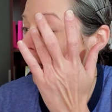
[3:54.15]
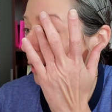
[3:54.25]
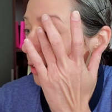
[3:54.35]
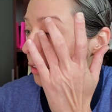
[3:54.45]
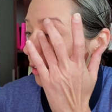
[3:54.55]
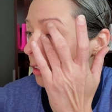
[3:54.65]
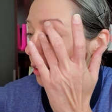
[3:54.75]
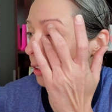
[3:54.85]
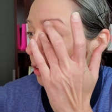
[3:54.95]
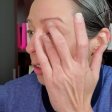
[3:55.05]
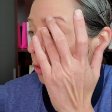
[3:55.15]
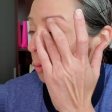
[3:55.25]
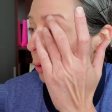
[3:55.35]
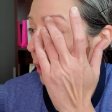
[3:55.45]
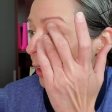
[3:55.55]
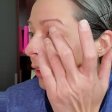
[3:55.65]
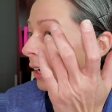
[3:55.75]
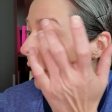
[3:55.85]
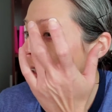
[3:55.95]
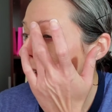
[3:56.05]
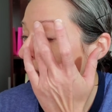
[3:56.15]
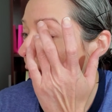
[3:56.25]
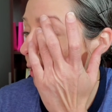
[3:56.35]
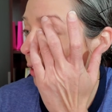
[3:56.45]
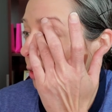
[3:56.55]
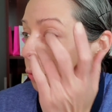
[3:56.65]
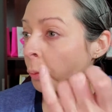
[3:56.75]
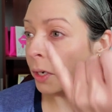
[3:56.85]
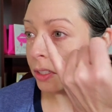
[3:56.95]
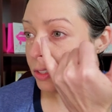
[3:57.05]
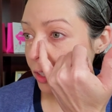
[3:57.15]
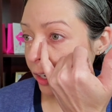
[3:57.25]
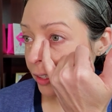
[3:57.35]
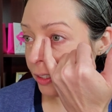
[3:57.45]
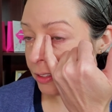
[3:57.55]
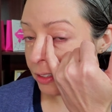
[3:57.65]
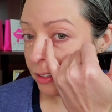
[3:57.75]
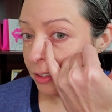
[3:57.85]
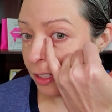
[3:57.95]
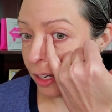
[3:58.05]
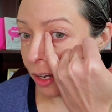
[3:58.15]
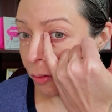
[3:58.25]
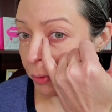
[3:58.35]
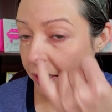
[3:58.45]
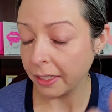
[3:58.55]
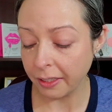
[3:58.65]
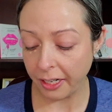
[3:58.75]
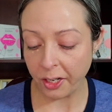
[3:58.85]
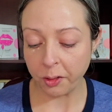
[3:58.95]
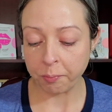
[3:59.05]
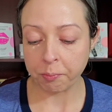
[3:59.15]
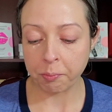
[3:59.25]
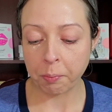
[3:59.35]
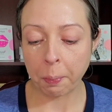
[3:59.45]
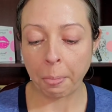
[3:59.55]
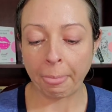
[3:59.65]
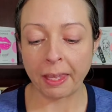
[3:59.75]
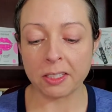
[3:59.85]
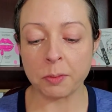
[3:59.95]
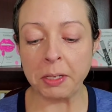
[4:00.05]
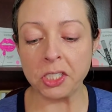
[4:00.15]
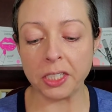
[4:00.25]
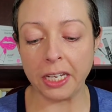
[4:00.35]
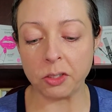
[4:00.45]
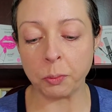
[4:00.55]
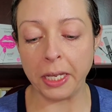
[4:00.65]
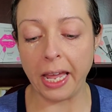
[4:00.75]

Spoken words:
That's where you get the worst darkness, right in there, especially as we